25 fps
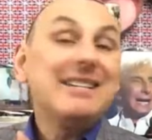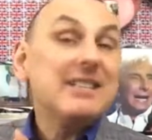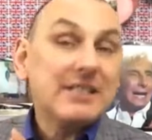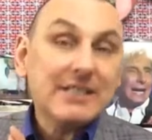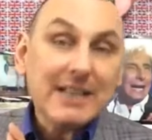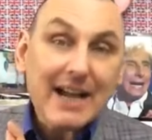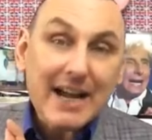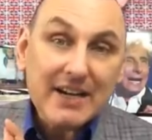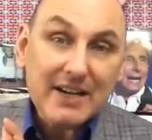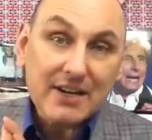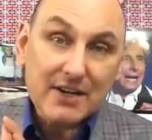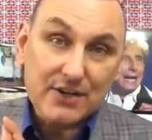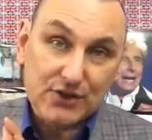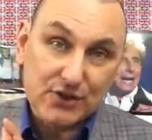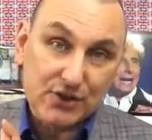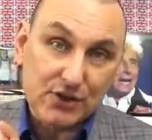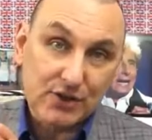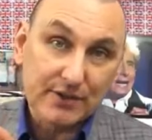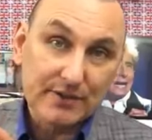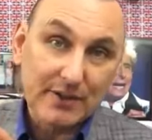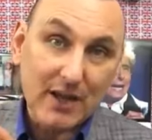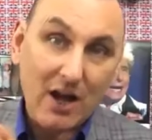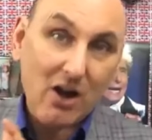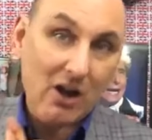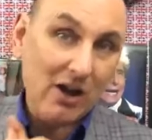
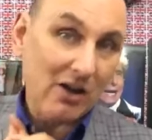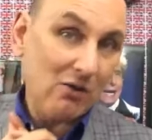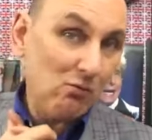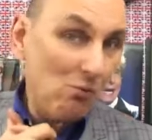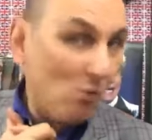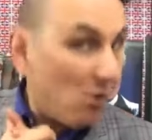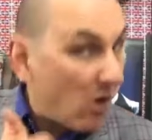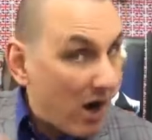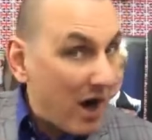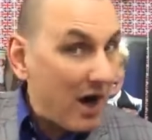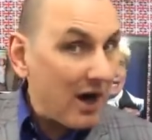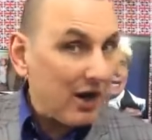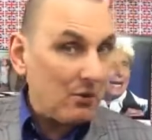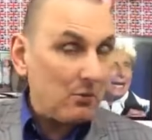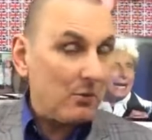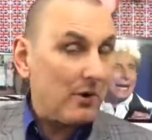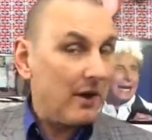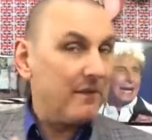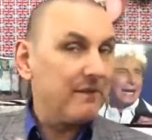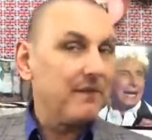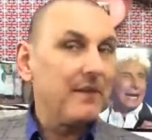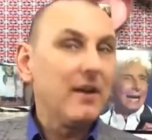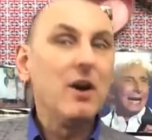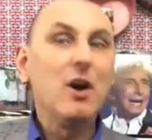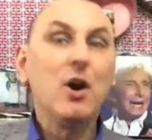entertainers that I work
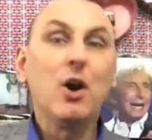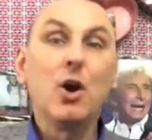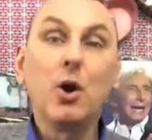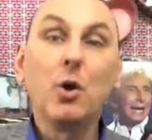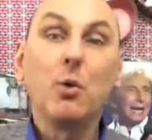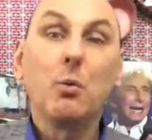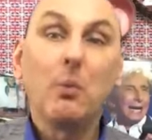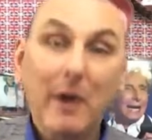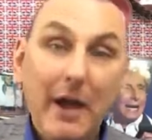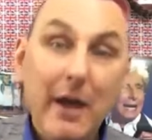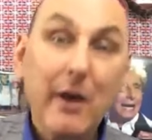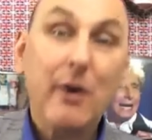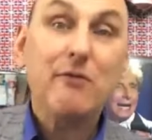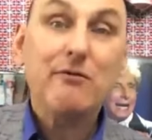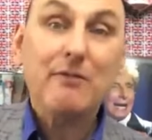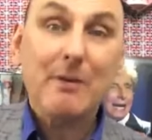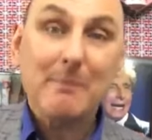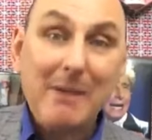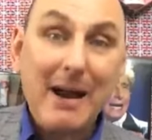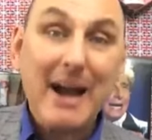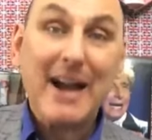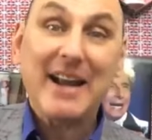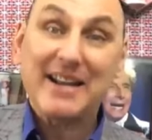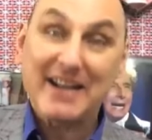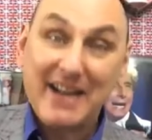with who will
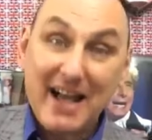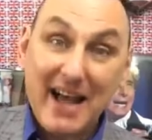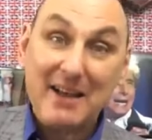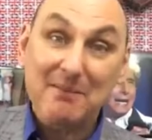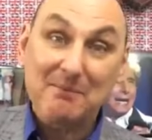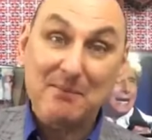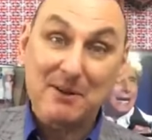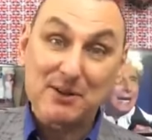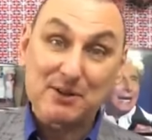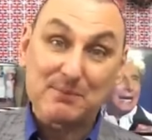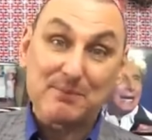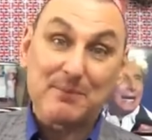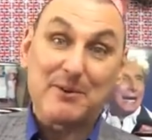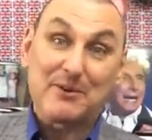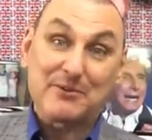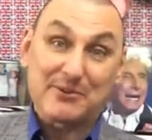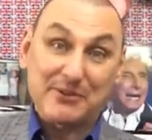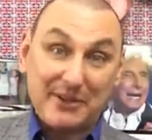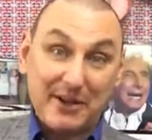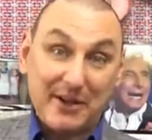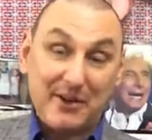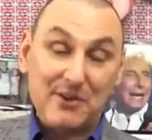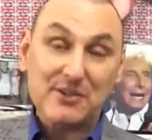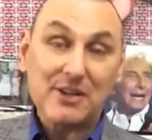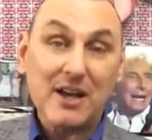remain nameless,
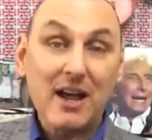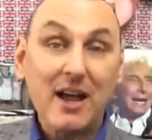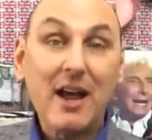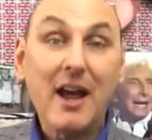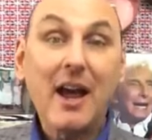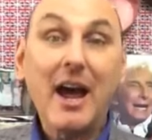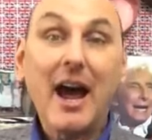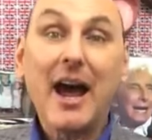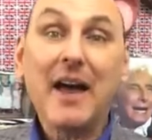boys and girls,